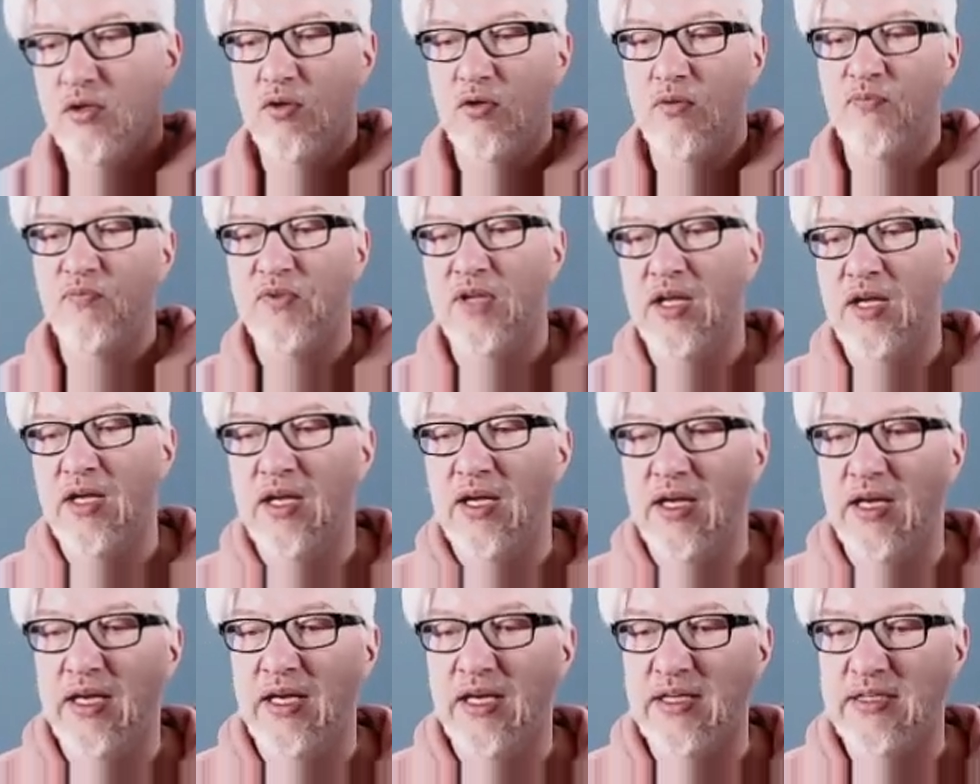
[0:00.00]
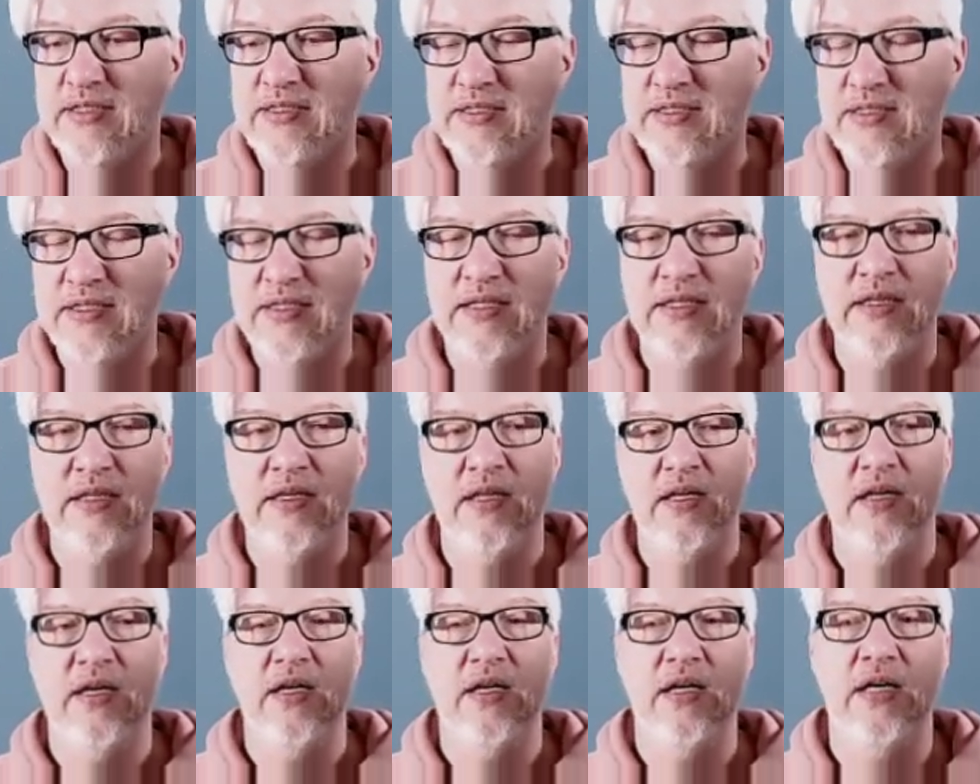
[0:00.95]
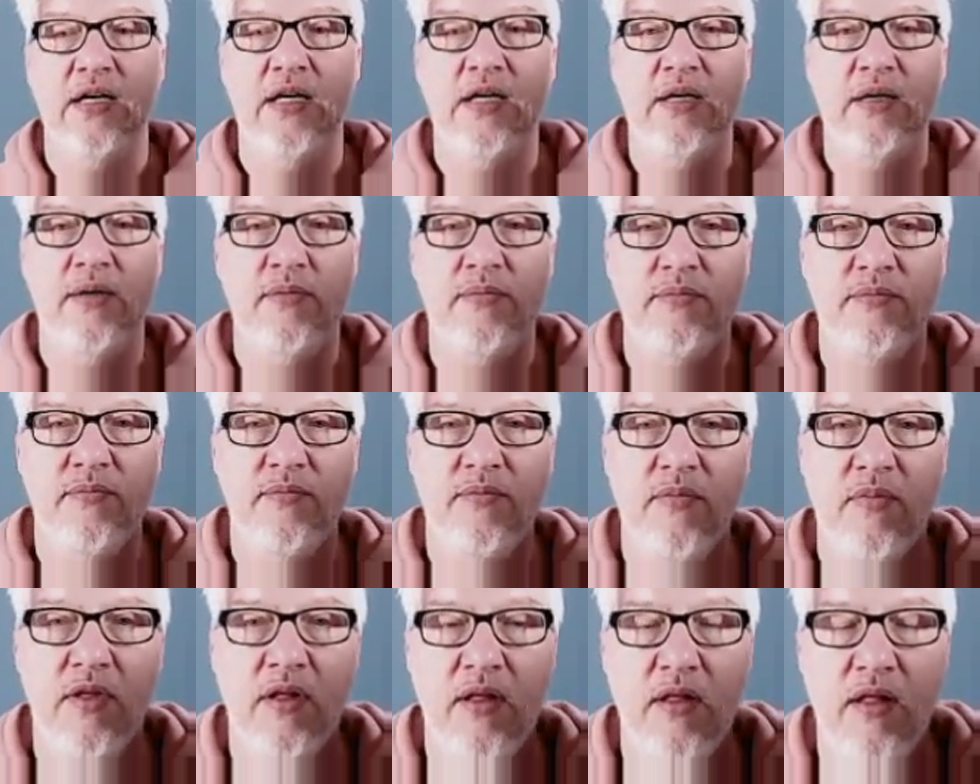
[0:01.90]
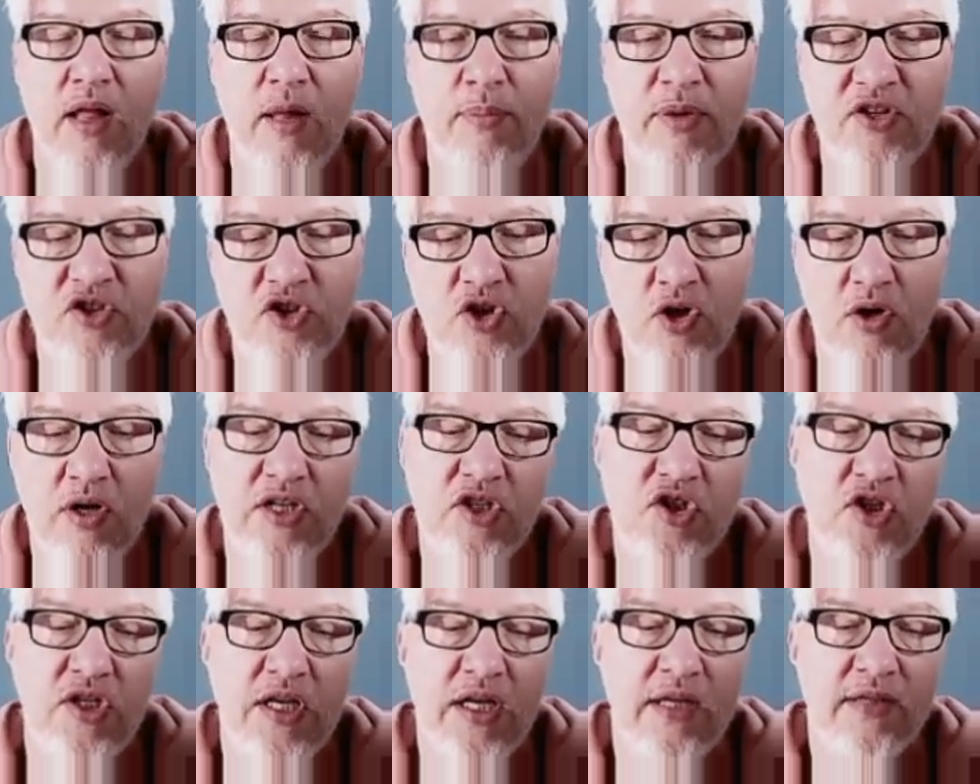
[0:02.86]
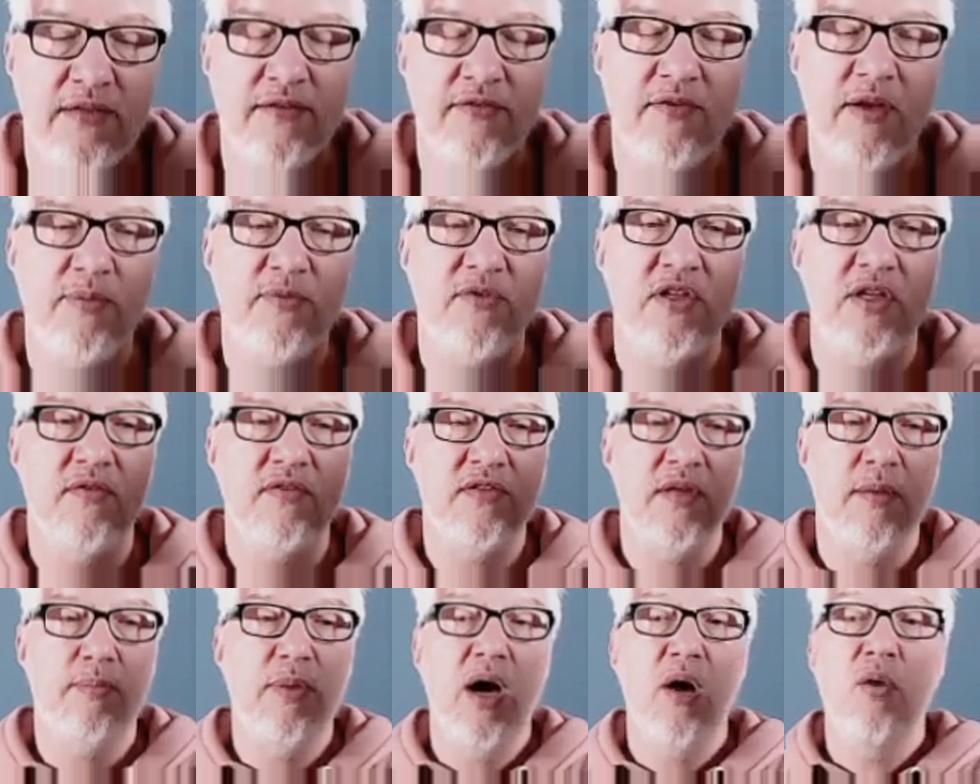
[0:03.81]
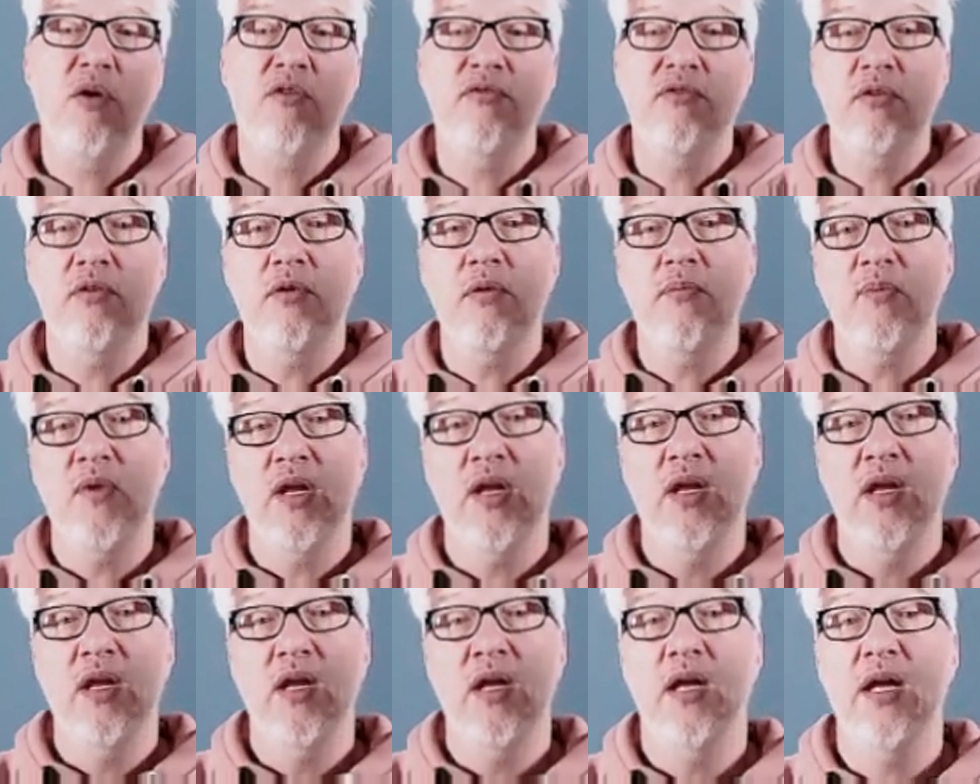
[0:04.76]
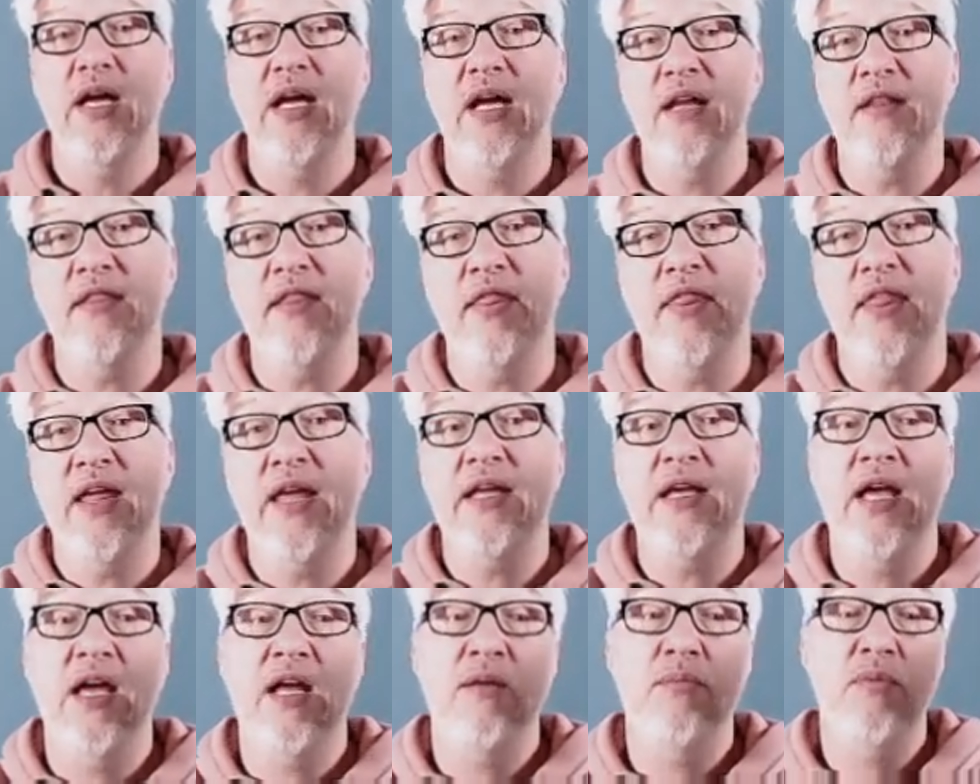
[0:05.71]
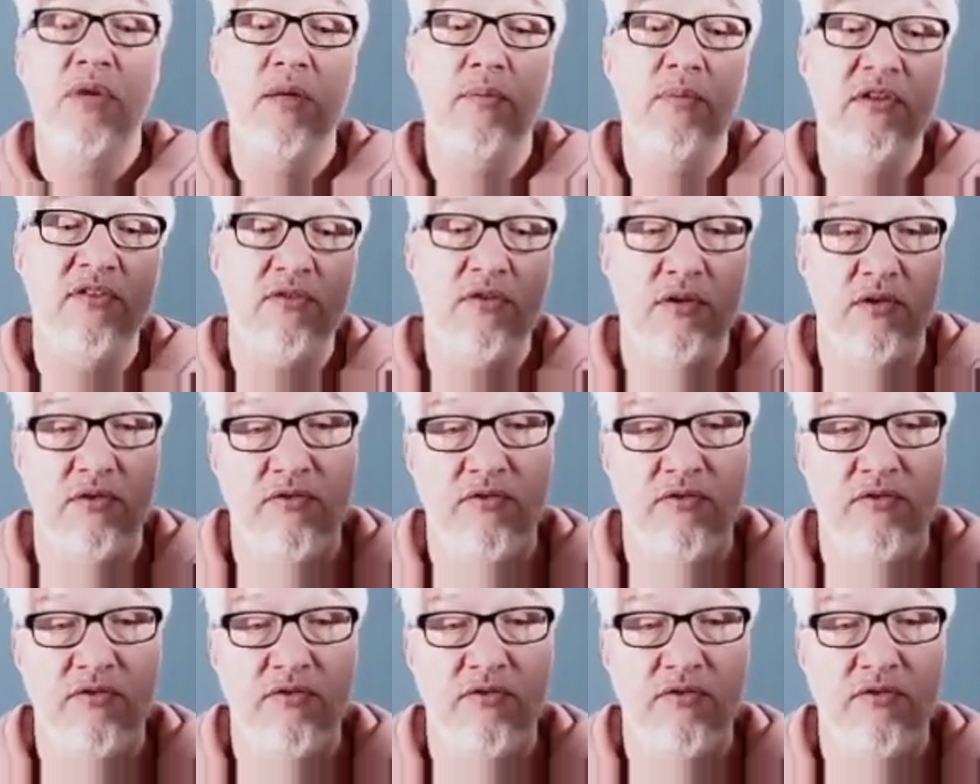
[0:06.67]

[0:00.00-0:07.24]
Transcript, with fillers: And um, Apache or Nginx web servers are powerful and they can be misconfigured.